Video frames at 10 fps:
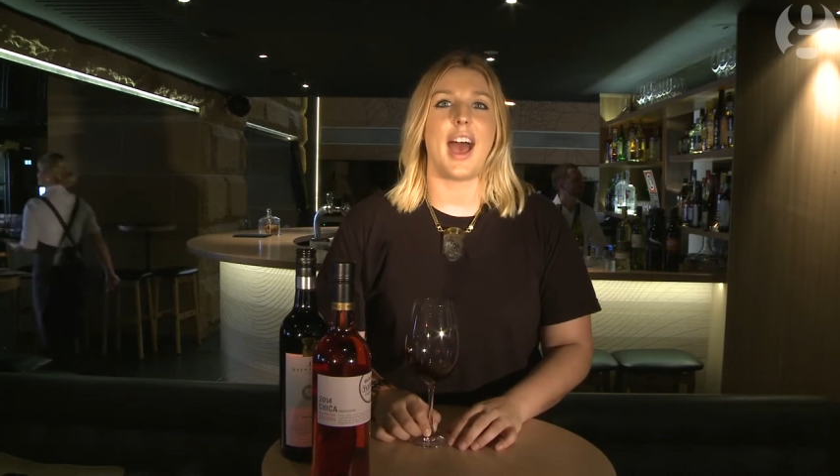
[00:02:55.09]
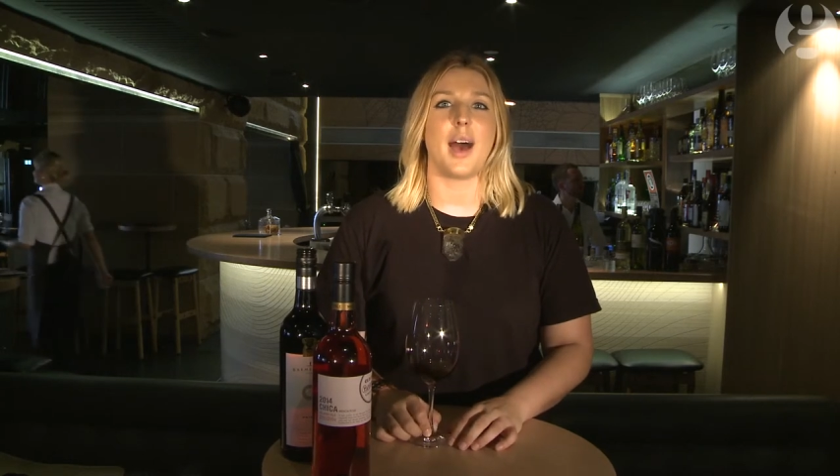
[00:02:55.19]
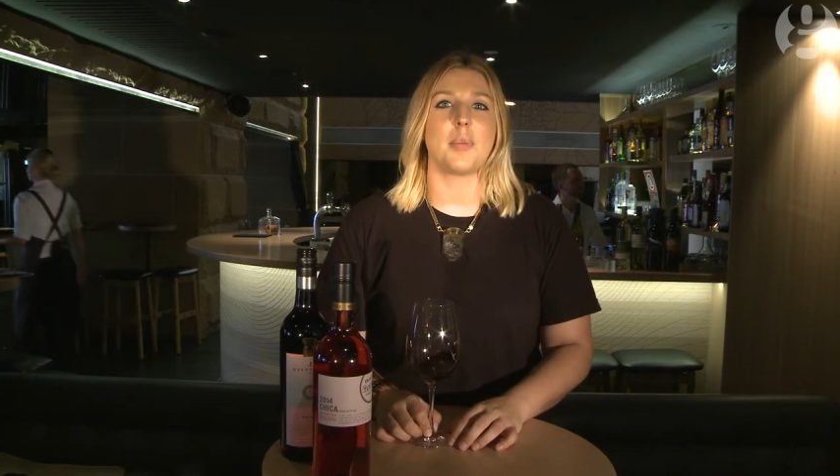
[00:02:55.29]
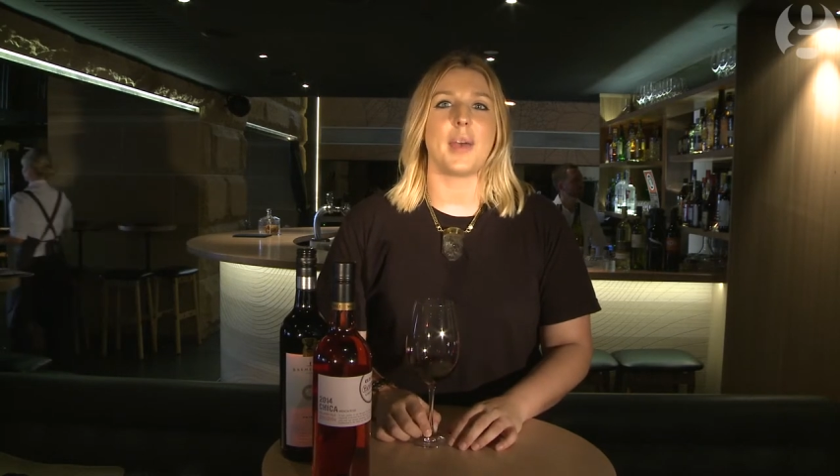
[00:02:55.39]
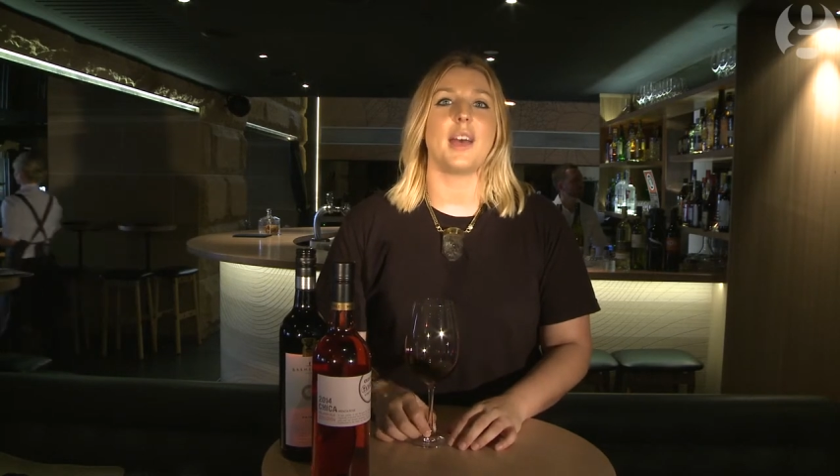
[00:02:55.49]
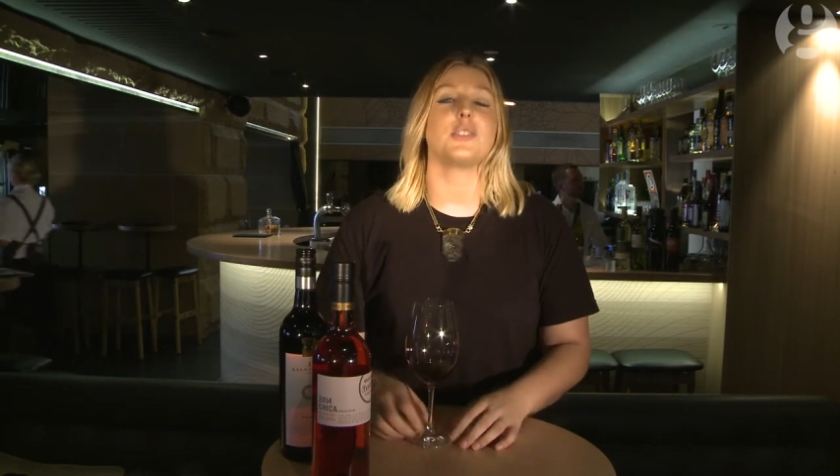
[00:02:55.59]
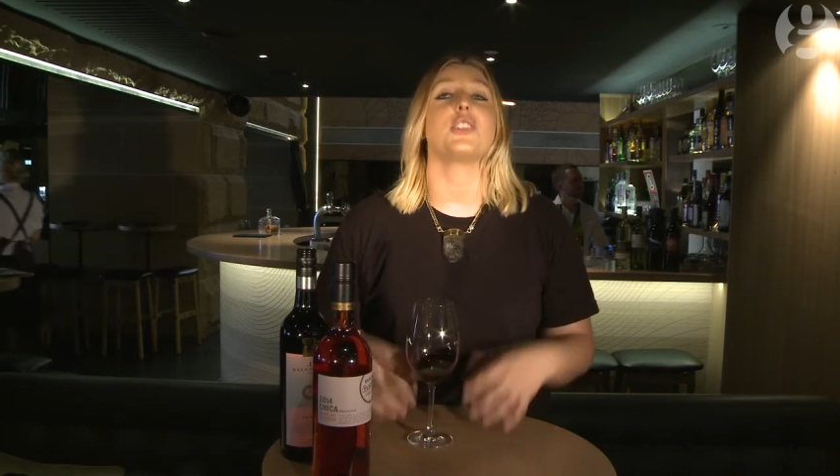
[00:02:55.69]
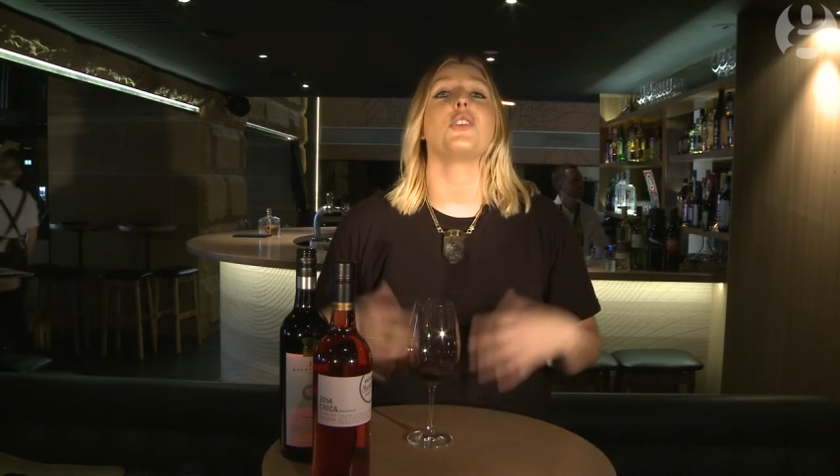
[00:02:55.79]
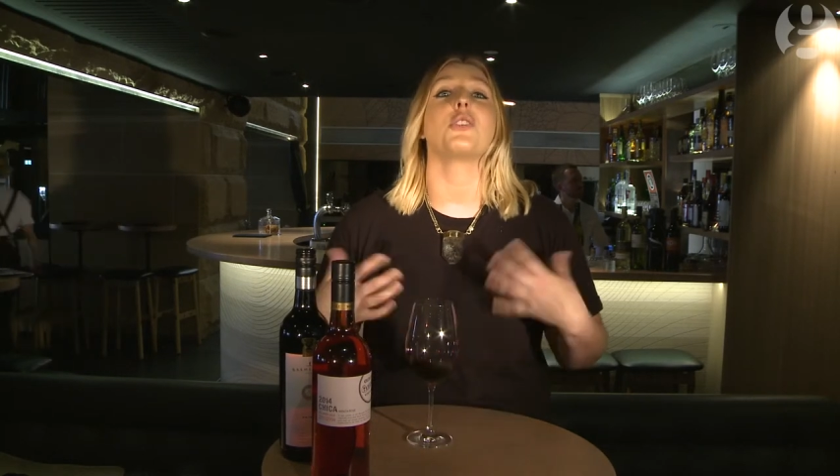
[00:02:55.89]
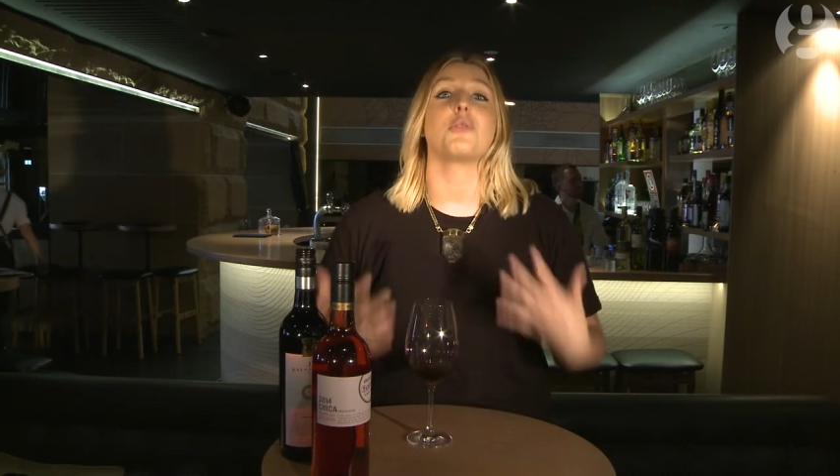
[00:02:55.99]
app so
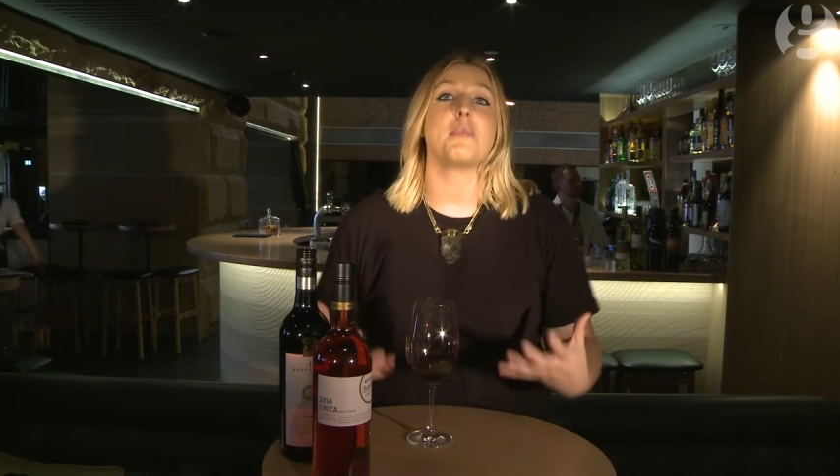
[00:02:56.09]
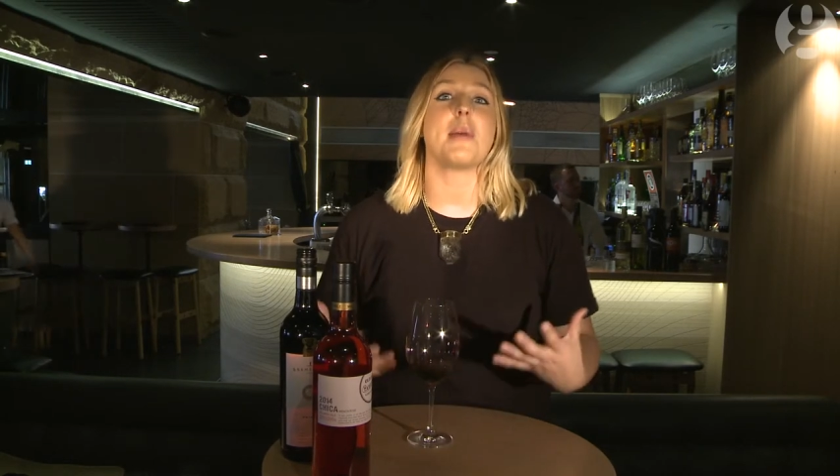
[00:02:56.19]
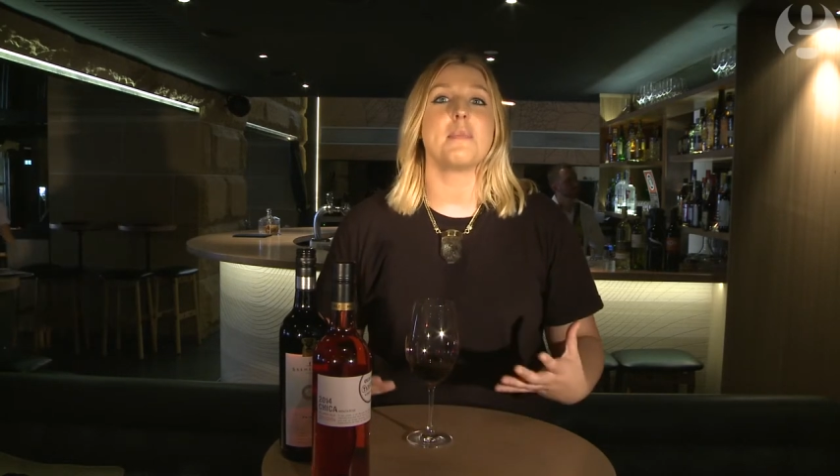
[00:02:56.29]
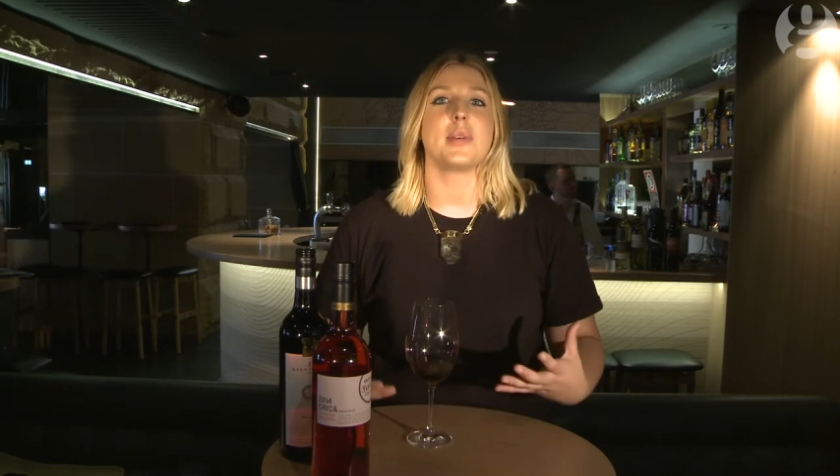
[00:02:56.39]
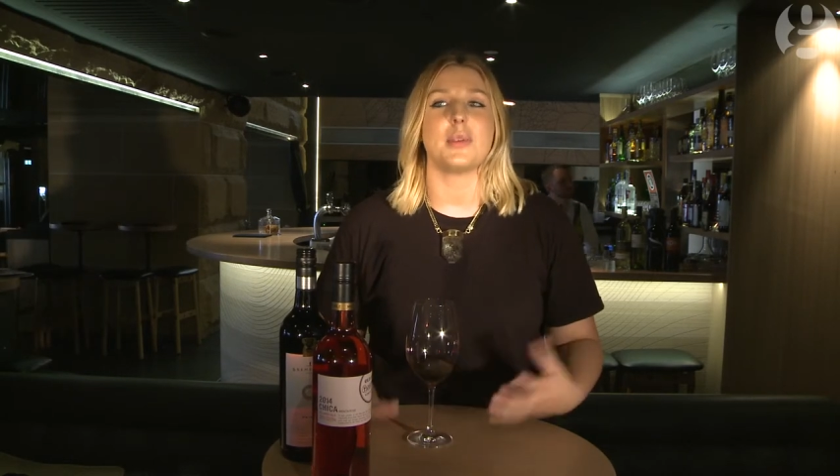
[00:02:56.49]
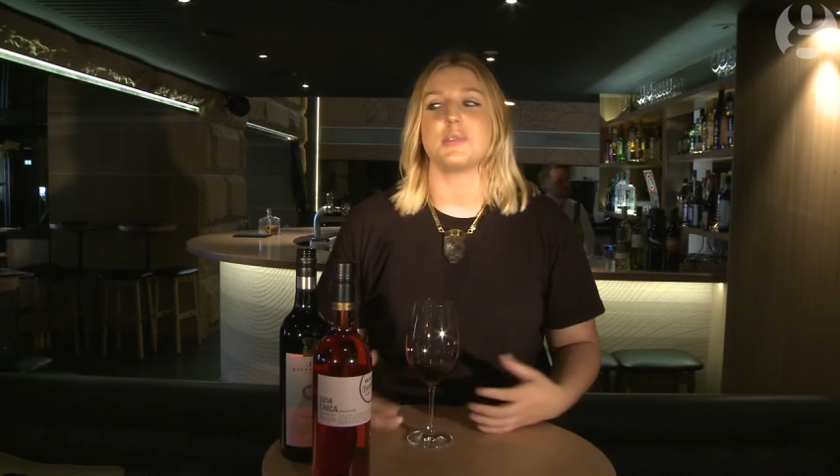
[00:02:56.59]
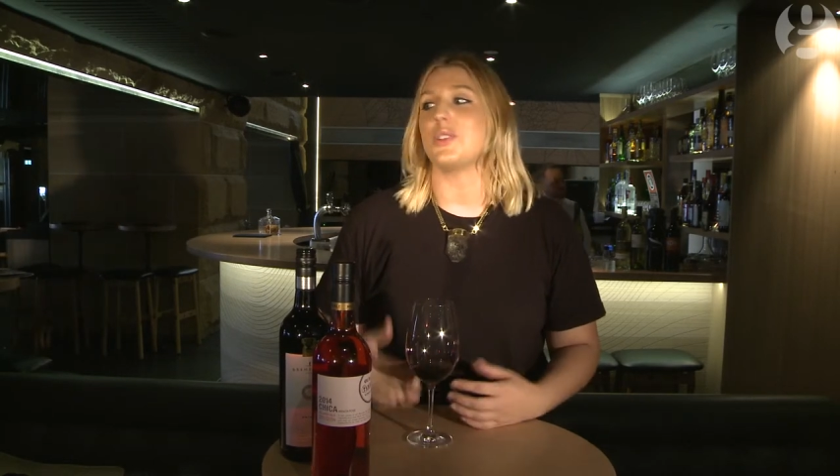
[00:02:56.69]
that you can remember them,